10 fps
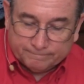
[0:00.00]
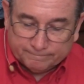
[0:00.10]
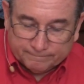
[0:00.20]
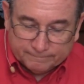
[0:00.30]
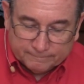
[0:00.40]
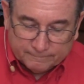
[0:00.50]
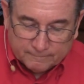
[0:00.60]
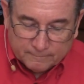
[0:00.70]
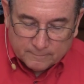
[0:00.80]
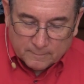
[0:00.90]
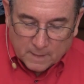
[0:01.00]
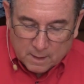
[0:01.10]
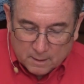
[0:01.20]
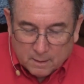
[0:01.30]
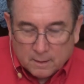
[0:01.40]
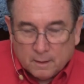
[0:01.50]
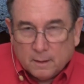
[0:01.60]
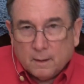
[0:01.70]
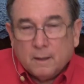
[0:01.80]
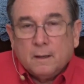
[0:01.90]

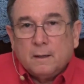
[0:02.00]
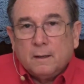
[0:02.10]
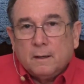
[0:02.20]
[no speech]